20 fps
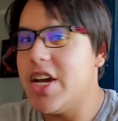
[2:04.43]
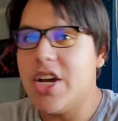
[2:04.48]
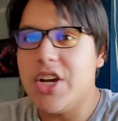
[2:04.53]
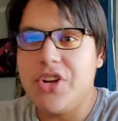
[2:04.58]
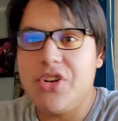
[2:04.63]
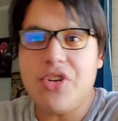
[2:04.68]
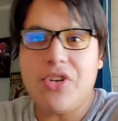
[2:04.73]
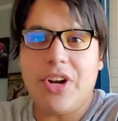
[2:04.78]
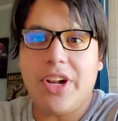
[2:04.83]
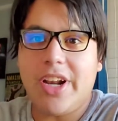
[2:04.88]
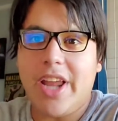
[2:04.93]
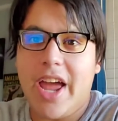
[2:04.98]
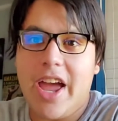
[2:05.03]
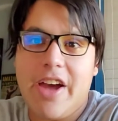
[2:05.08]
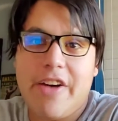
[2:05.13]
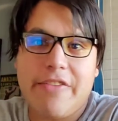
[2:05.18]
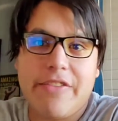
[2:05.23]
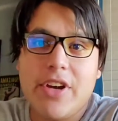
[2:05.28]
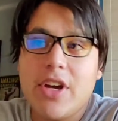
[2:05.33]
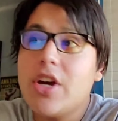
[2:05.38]
You don't need to
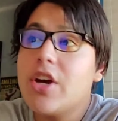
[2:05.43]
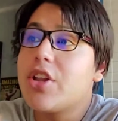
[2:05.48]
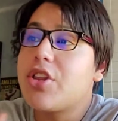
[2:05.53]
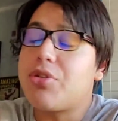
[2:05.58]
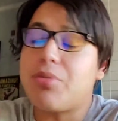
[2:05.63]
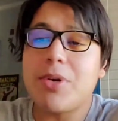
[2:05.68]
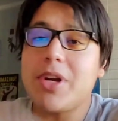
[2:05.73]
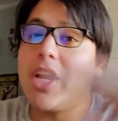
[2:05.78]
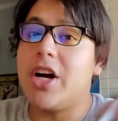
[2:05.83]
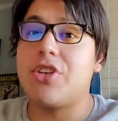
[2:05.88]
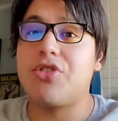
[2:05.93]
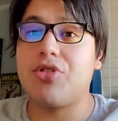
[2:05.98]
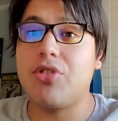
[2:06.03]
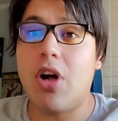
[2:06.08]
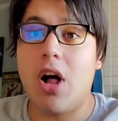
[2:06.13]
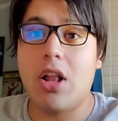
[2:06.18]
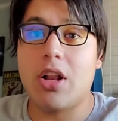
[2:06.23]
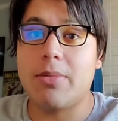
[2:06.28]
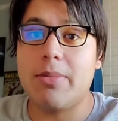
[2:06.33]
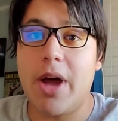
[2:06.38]
have
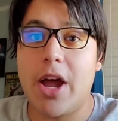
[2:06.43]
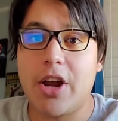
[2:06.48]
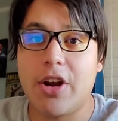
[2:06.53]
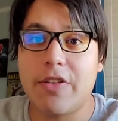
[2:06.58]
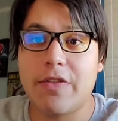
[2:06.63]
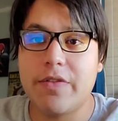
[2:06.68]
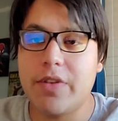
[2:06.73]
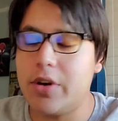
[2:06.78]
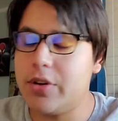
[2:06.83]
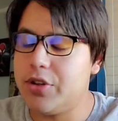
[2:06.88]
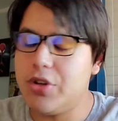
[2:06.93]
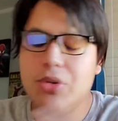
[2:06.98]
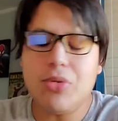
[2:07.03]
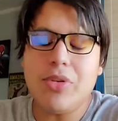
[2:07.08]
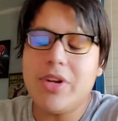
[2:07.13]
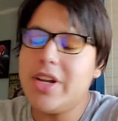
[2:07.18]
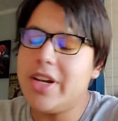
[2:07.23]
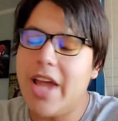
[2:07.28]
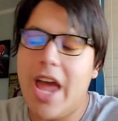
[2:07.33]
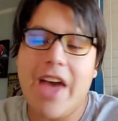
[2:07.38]
$300 microphone. You don't
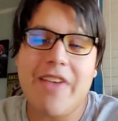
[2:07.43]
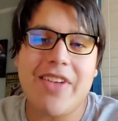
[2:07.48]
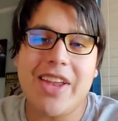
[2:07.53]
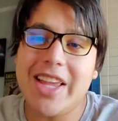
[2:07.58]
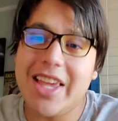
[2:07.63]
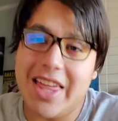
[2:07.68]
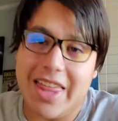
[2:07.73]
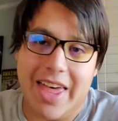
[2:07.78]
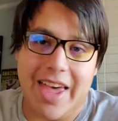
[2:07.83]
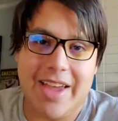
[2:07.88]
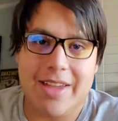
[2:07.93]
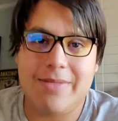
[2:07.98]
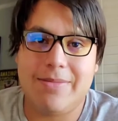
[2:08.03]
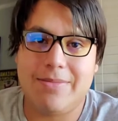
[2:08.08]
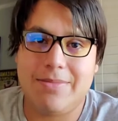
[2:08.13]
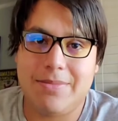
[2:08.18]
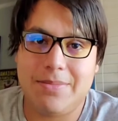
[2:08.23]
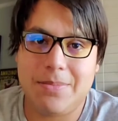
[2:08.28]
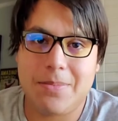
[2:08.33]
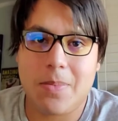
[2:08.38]
need to have any of that.
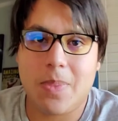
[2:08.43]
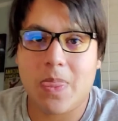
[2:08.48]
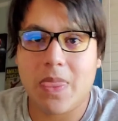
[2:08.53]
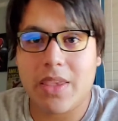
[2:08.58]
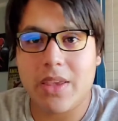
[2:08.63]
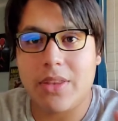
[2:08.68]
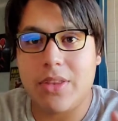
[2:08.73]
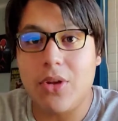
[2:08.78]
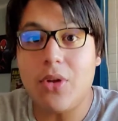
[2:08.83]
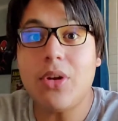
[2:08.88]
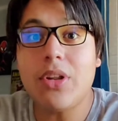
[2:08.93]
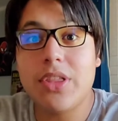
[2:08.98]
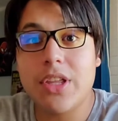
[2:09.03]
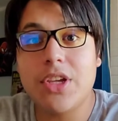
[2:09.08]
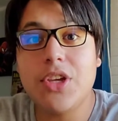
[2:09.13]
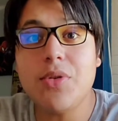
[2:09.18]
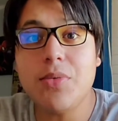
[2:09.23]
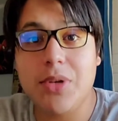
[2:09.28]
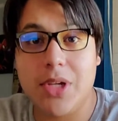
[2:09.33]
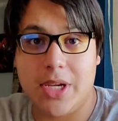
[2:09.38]
The only thing
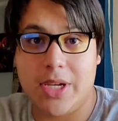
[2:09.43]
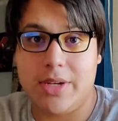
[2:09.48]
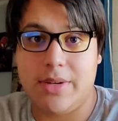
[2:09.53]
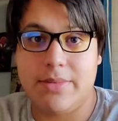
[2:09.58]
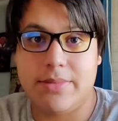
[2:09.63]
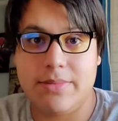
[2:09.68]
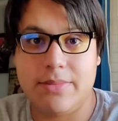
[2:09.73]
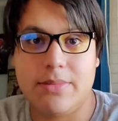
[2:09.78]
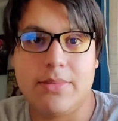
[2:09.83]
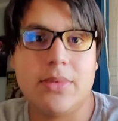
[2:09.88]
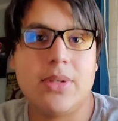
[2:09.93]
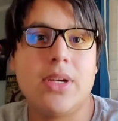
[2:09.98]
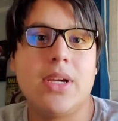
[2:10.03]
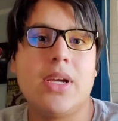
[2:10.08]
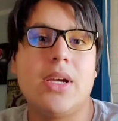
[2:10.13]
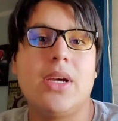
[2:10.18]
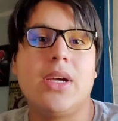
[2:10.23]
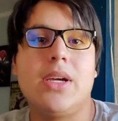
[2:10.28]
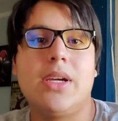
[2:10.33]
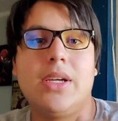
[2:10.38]
you need
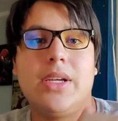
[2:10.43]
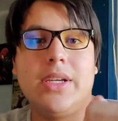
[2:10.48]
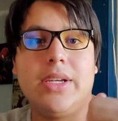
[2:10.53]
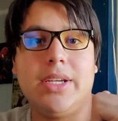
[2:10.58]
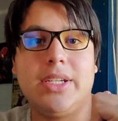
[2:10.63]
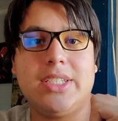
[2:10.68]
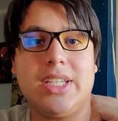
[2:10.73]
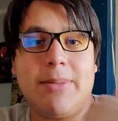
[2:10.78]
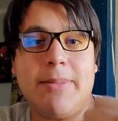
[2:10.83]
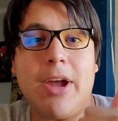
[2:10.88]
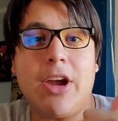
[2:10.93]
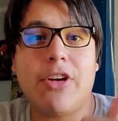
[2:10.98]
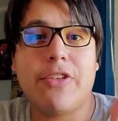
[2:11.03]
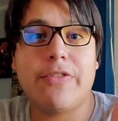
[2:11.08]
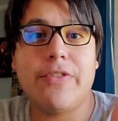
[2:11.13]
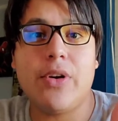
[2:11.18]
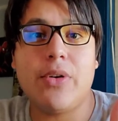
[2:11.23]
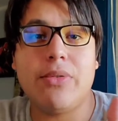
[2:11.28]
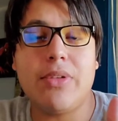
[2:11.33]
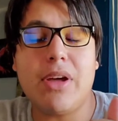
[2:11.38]
is a
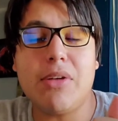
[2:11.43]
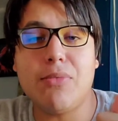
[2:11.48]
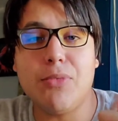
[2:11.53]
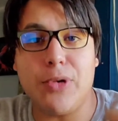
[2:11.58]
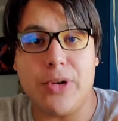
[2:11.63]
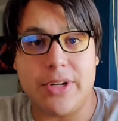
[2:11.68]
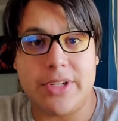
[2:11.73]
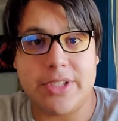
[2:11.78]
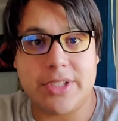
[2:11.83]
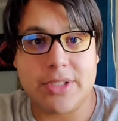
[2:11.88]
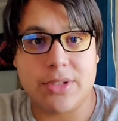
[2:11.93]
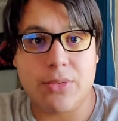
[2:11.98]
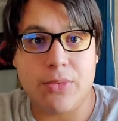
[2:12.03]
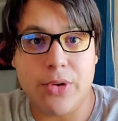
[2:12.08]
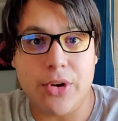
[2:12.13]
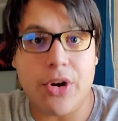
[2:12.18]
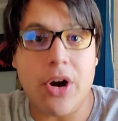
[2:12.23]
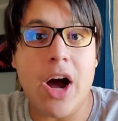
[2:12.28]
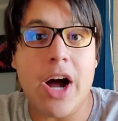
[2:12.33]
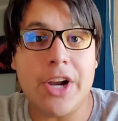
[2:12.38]
microphone that works, where
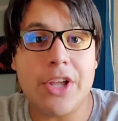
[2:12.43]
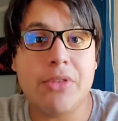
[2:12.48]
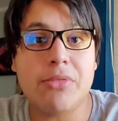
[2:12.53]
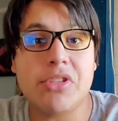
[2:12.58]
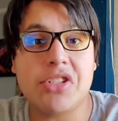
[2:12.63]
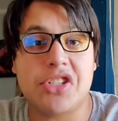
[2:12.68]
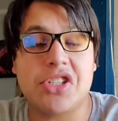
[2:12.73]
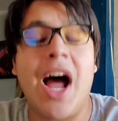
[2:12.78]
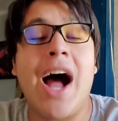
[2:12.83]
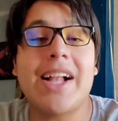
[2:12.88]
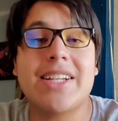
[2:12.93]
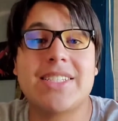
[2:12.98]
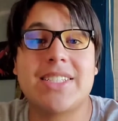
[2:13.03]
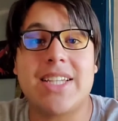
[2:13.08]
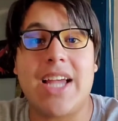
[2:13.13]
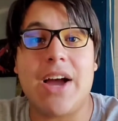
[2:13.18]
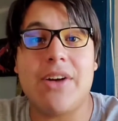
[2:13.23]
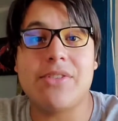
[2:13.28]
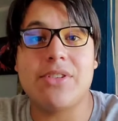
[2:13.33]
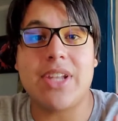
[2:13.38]
your audio does not
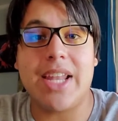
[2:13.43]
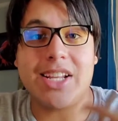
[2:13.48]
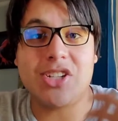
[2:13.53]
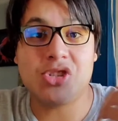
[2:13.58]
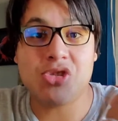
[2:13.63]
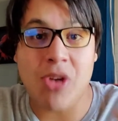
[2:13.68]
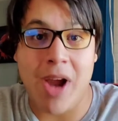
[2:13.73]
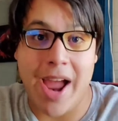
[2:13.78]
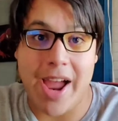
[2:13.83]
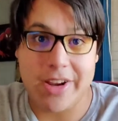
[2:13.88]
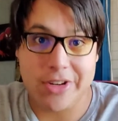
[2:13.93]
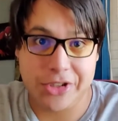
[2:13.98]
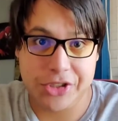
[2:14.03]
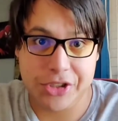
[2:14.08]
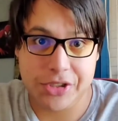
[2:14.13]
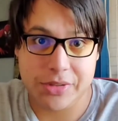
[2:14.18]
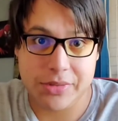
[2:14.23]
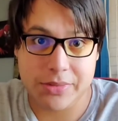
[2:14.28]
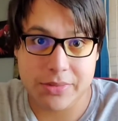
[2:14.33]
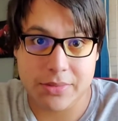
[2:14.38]
sound like trash.